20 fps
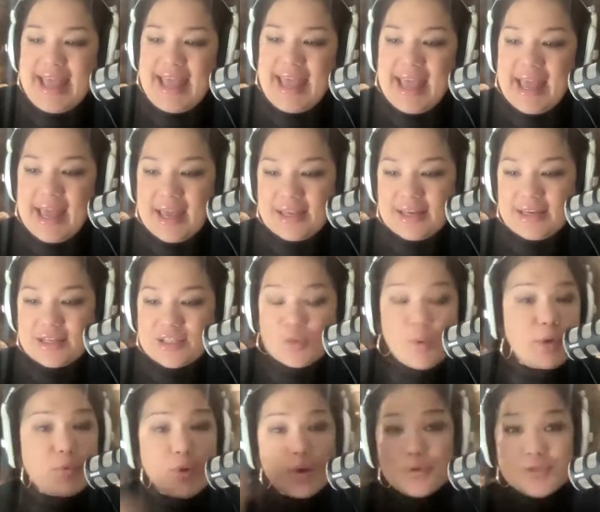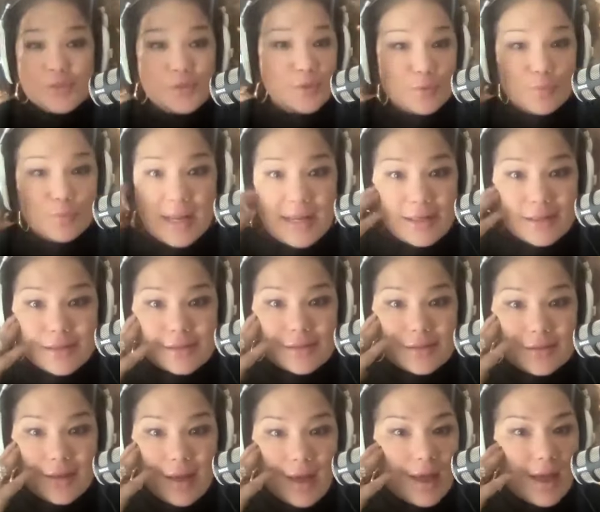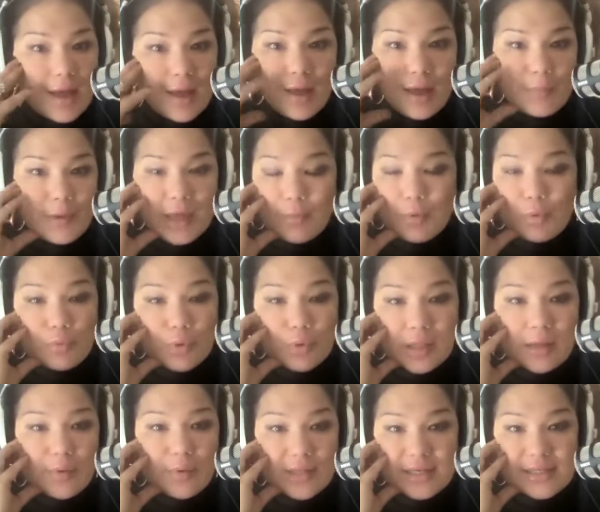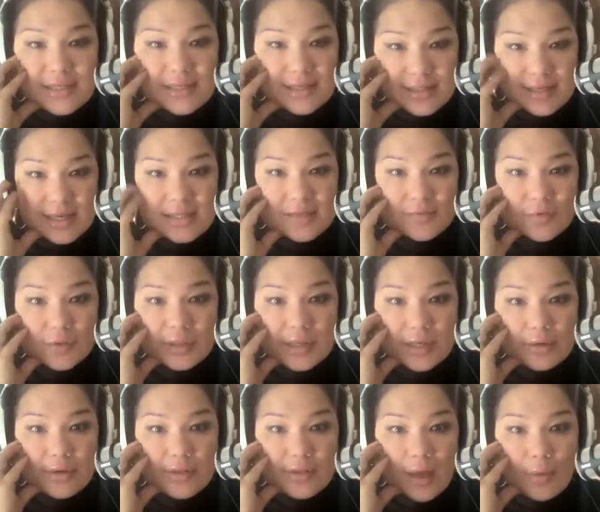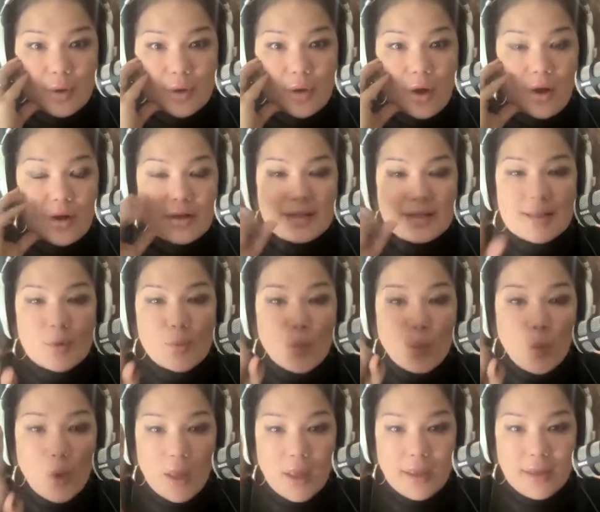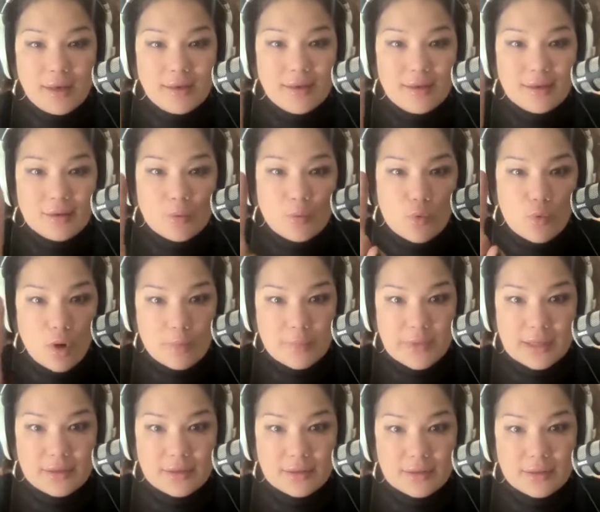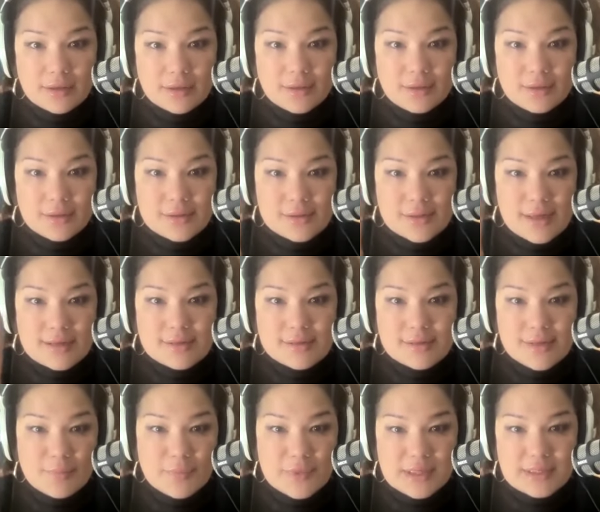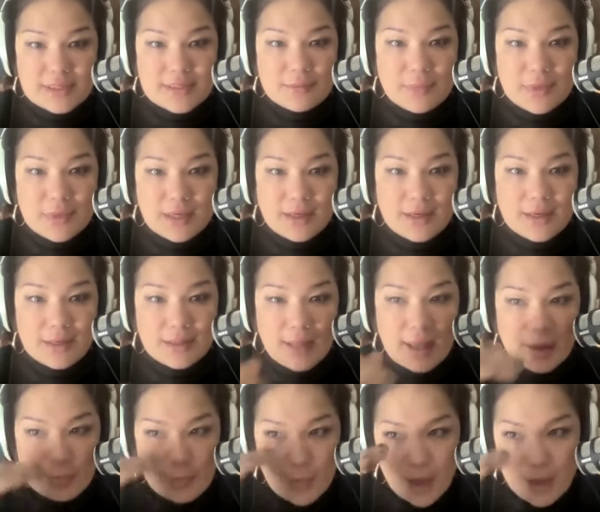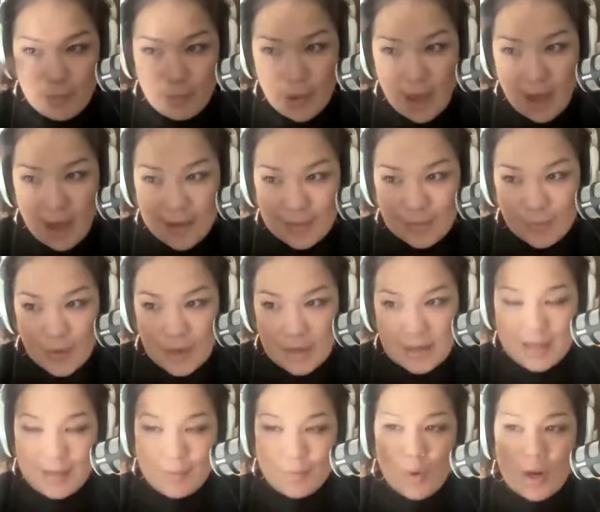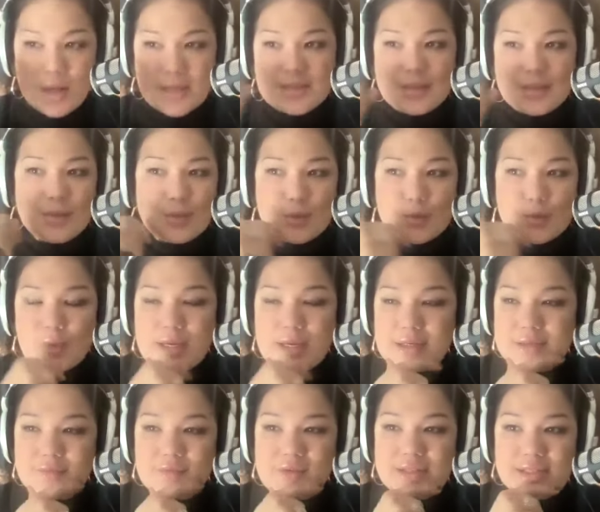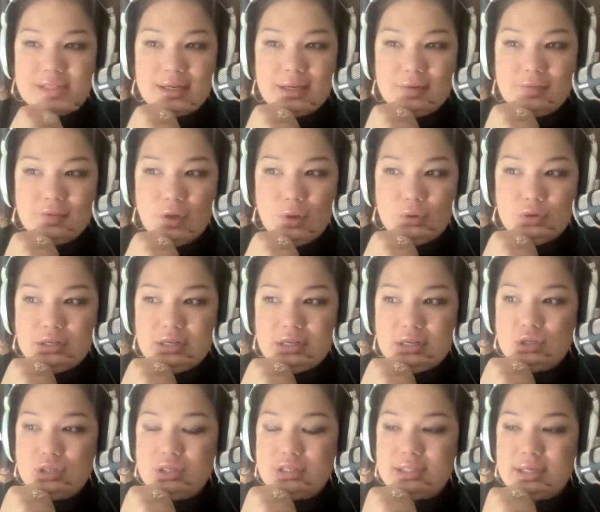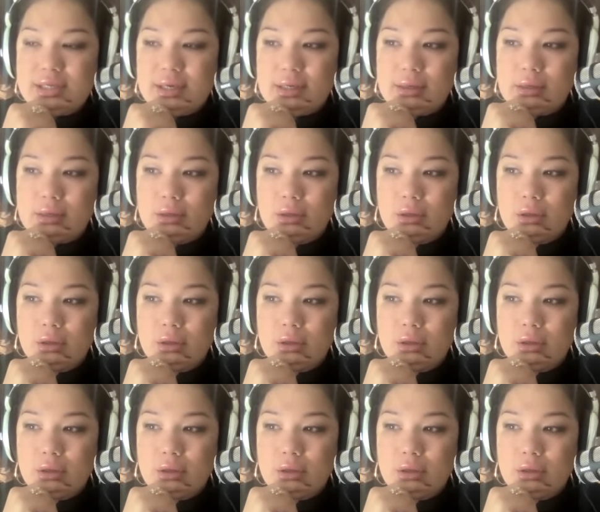And so I rose through the ranks. I, I became a really, really successful leader in that regard. And then one woman said something to me in like my pathway to keep rising through the ranks of executive coaching. And she said,